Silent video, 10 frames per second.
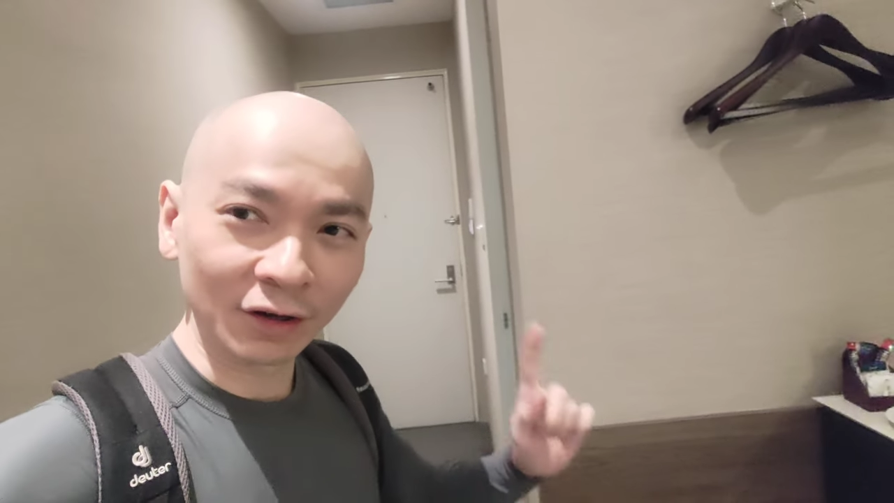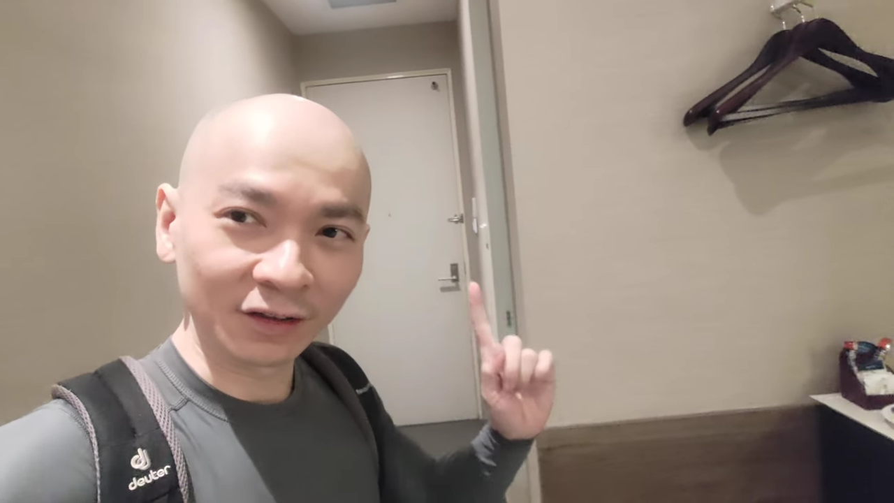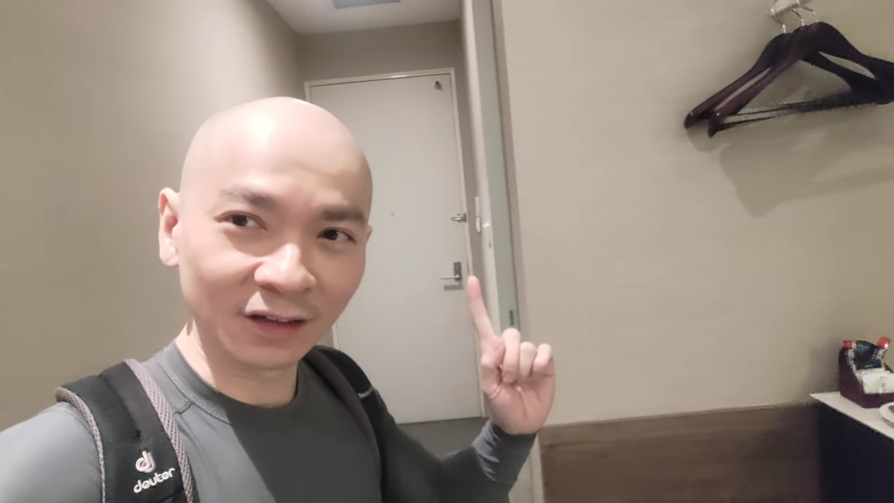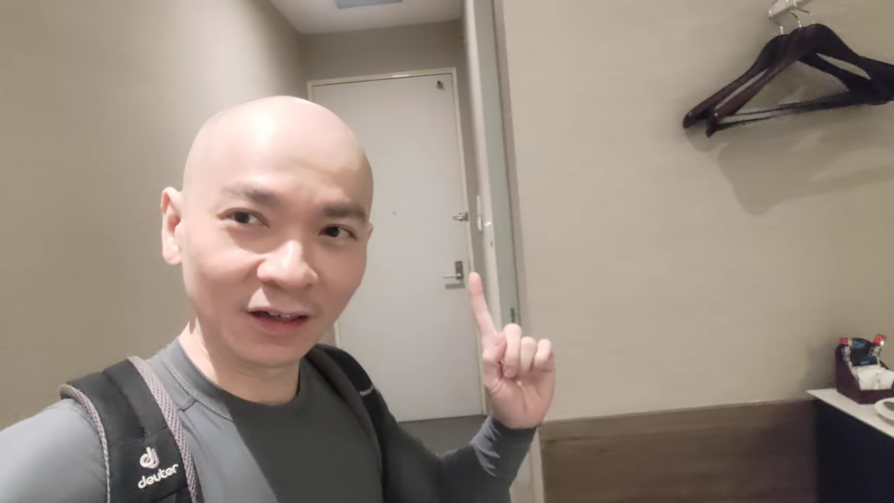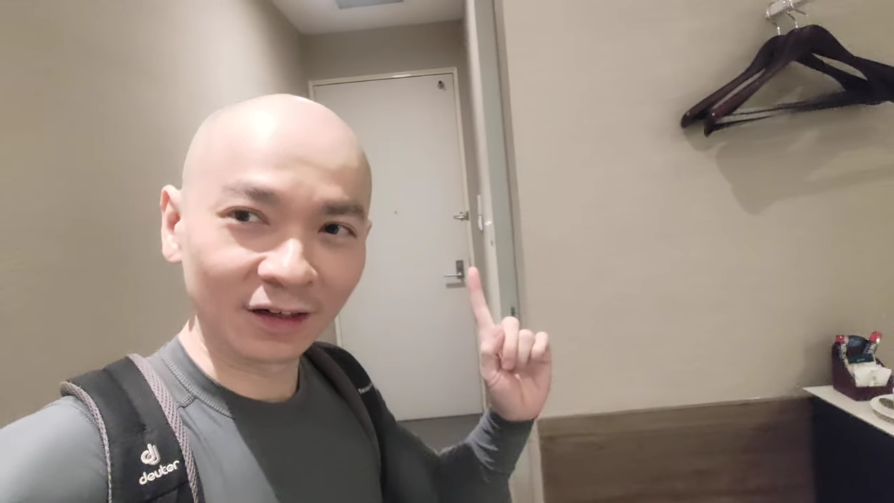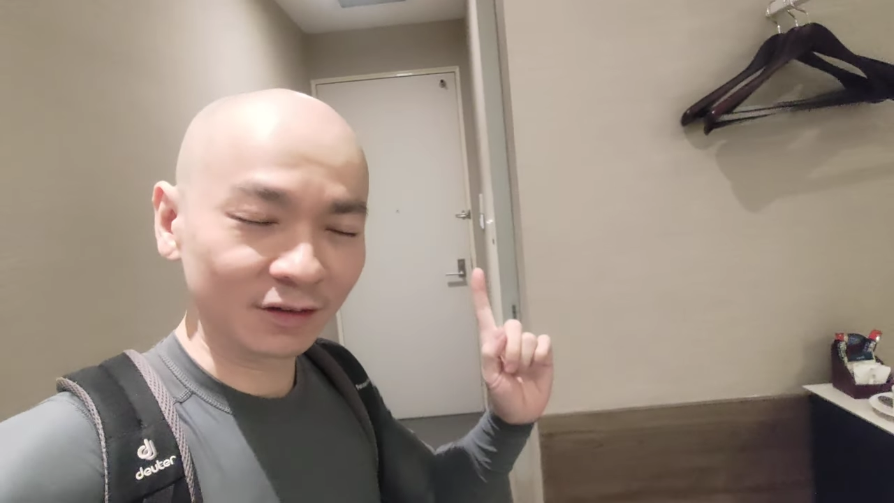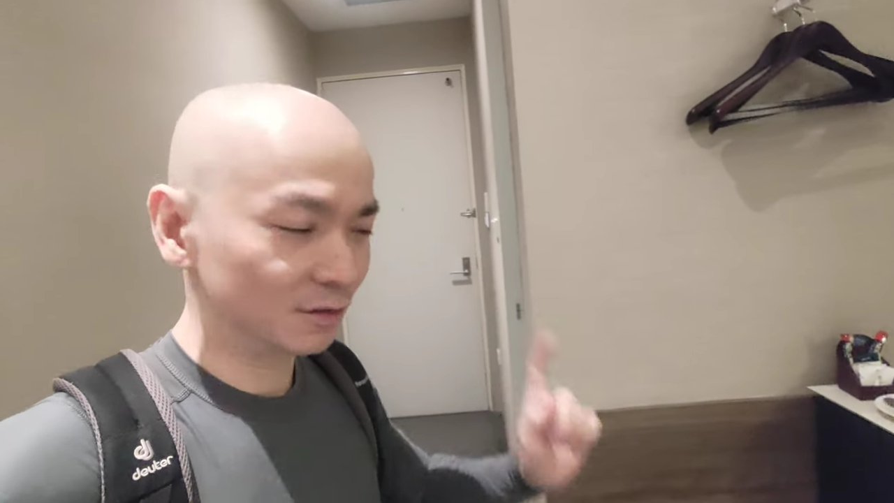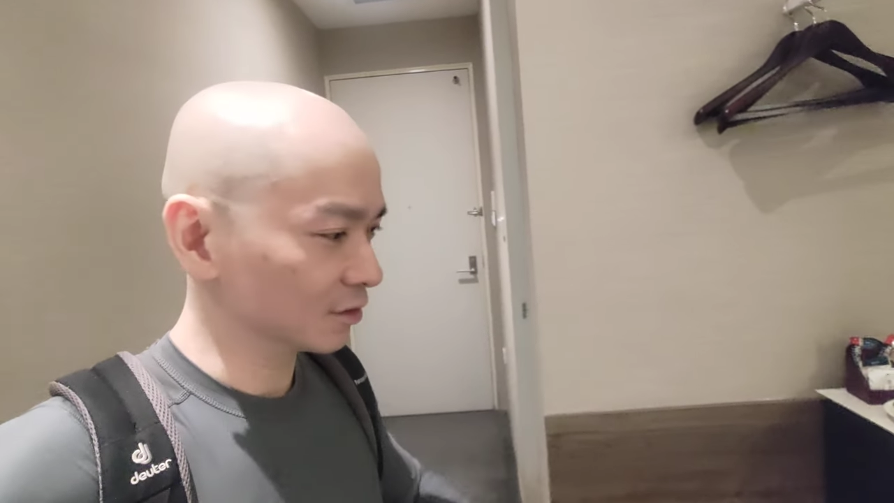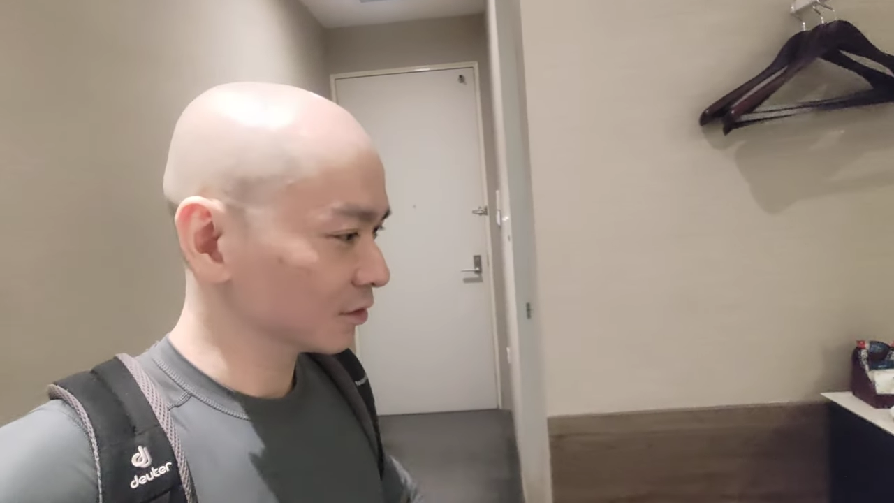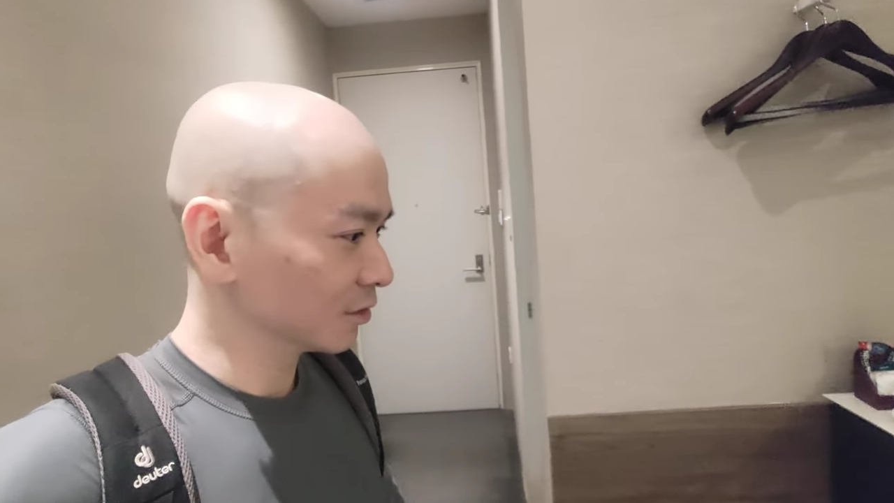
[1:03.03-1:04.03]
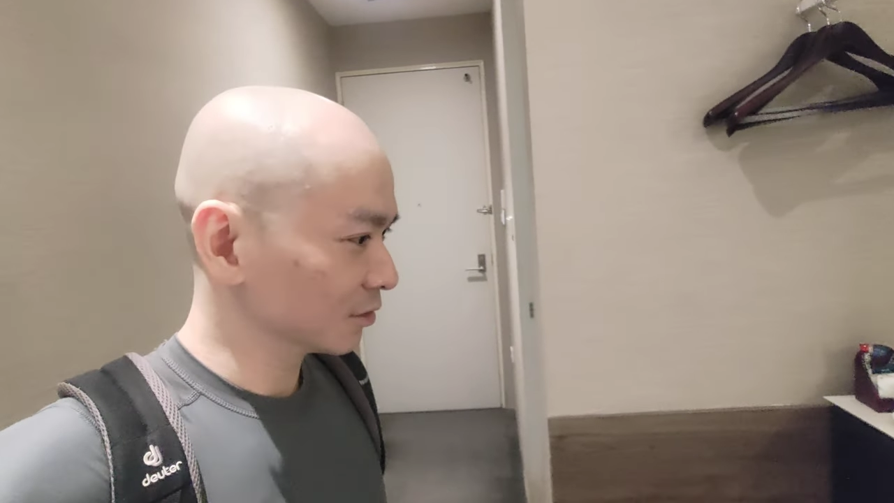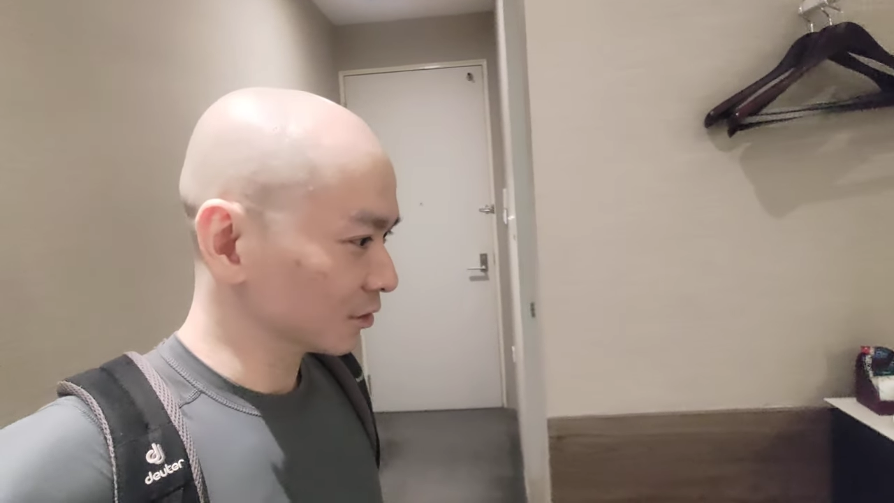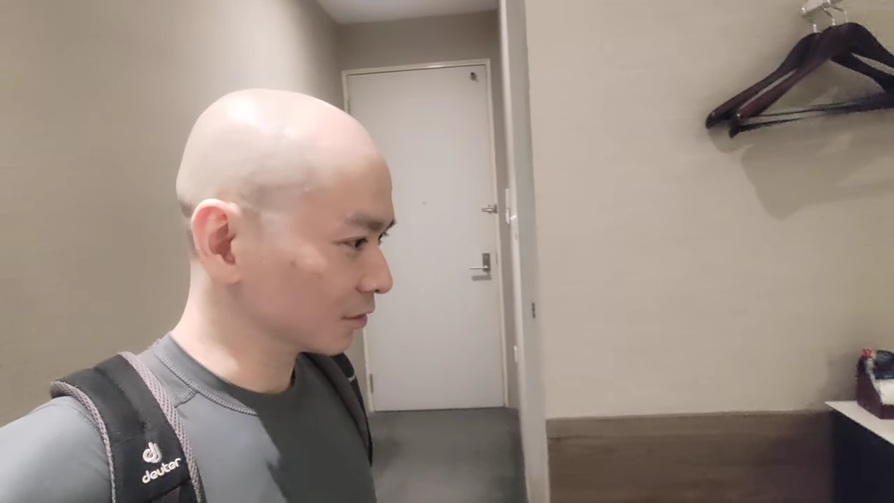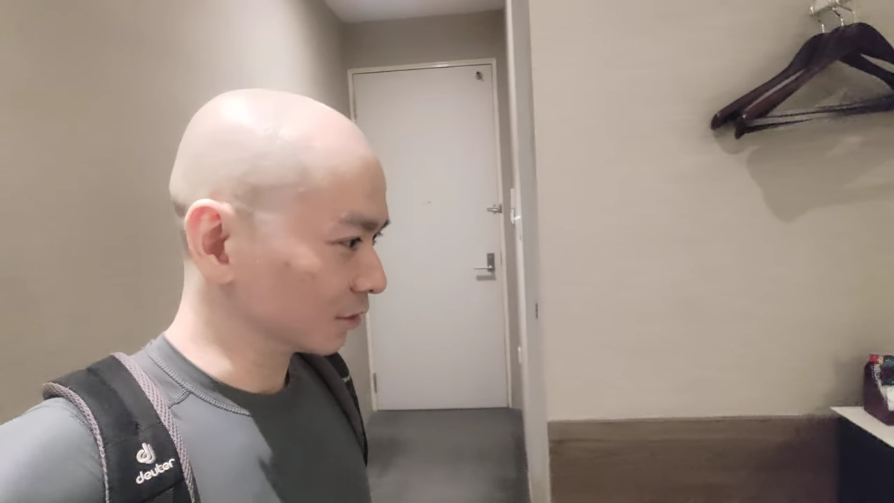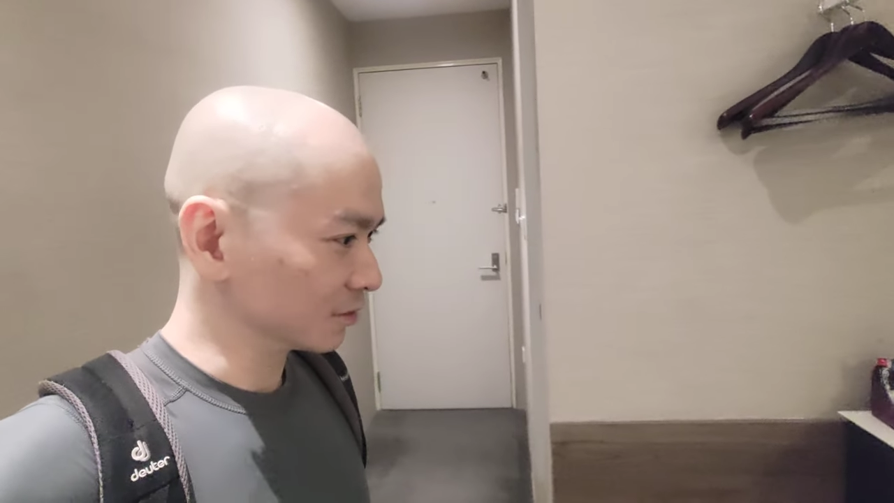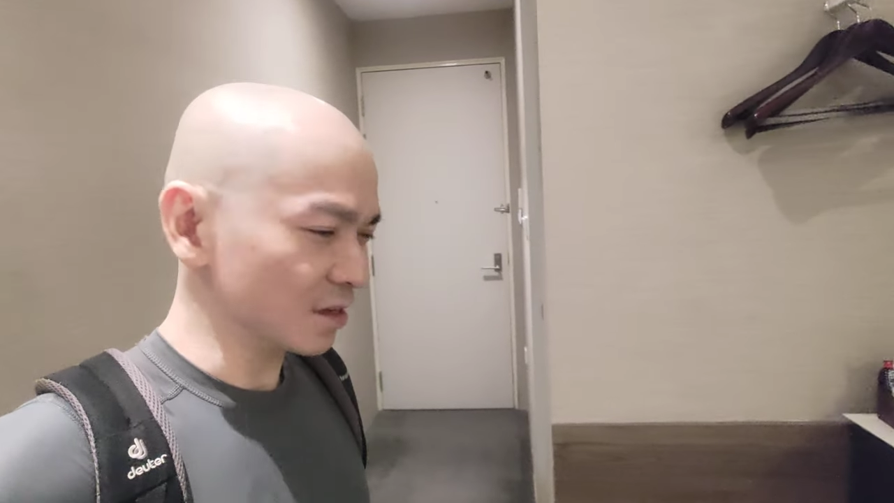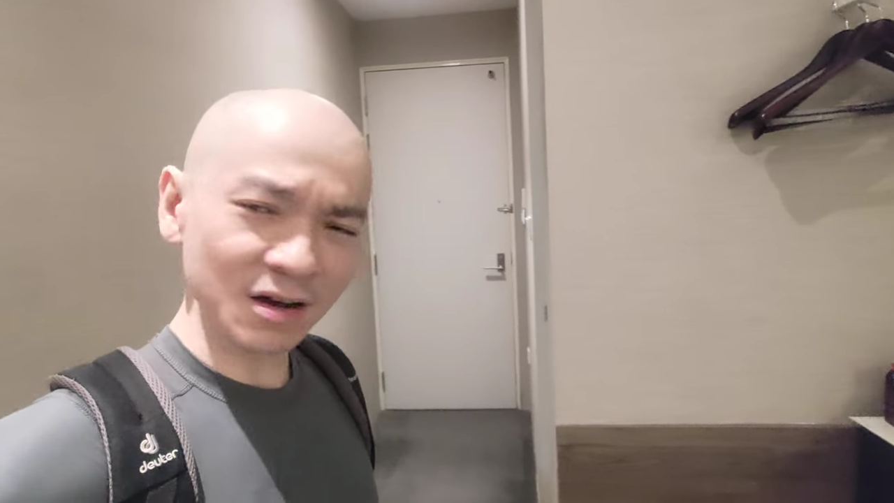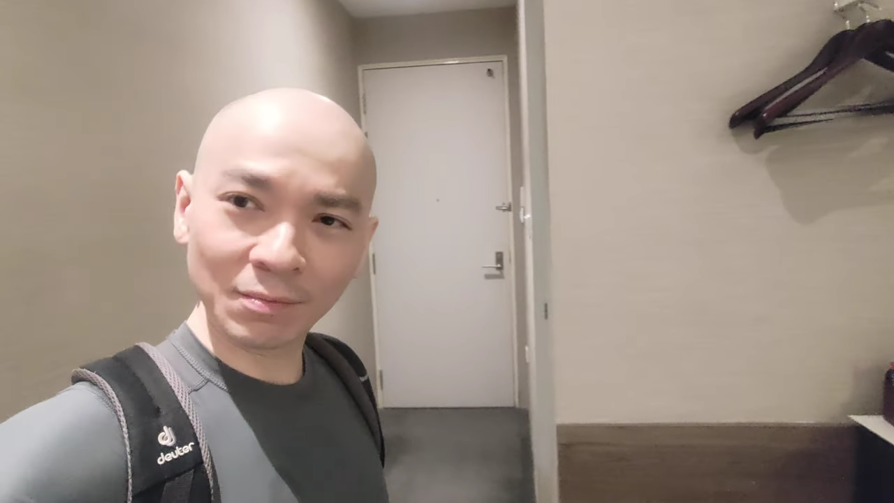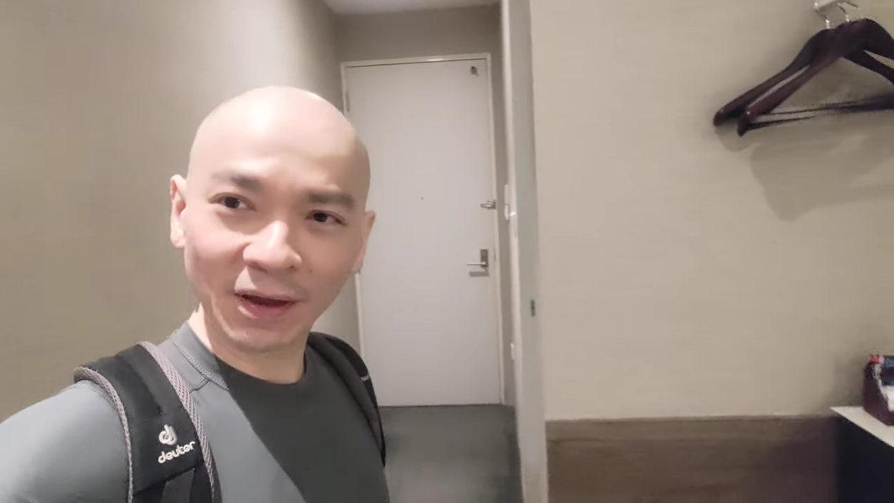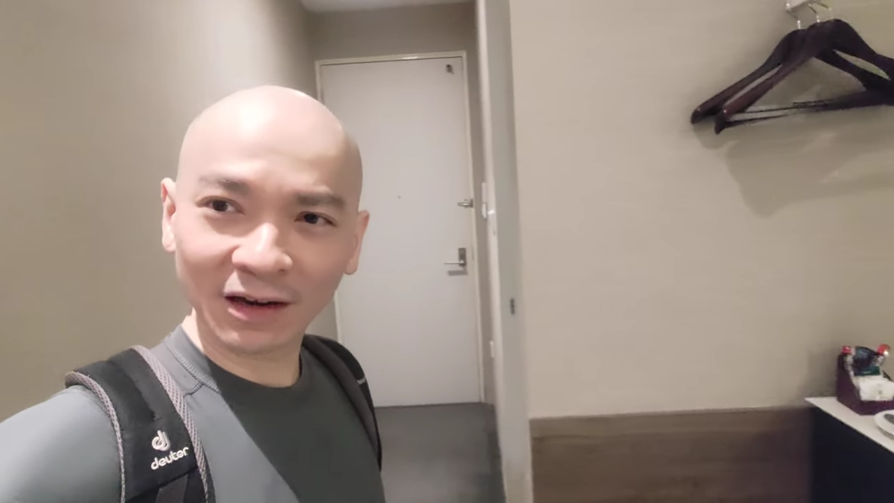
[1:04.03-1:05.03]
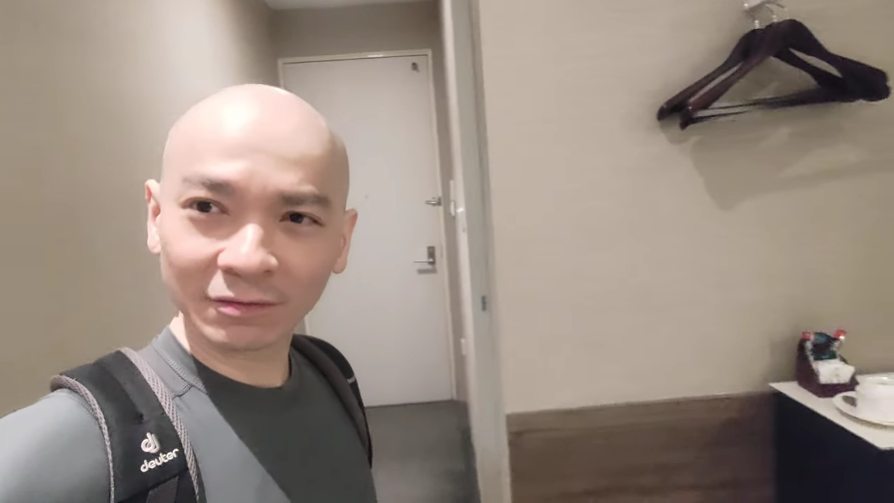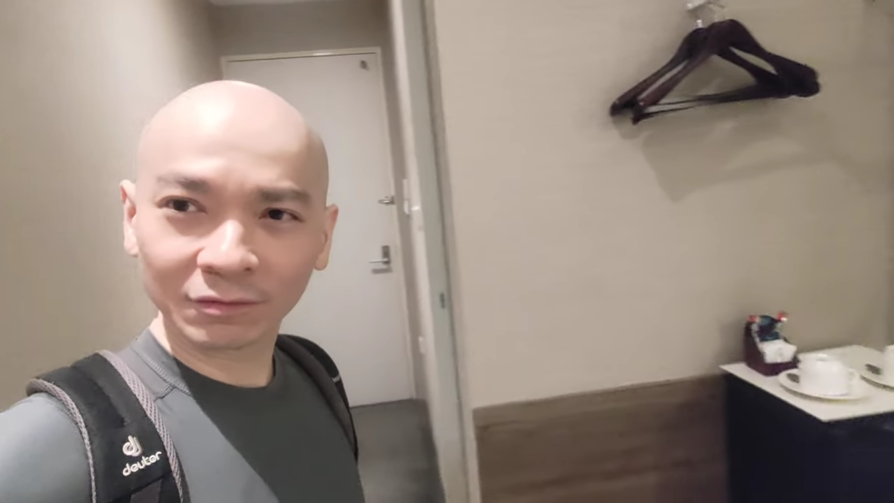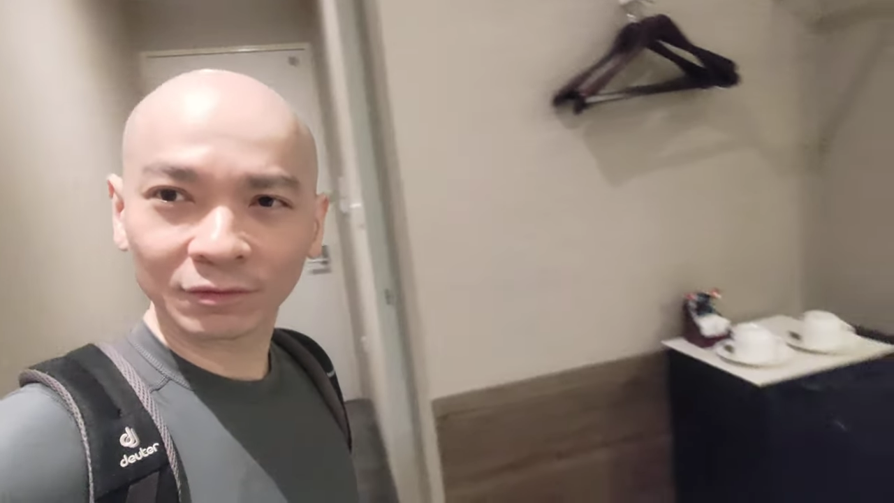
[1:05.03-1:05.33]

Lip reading: the single bed.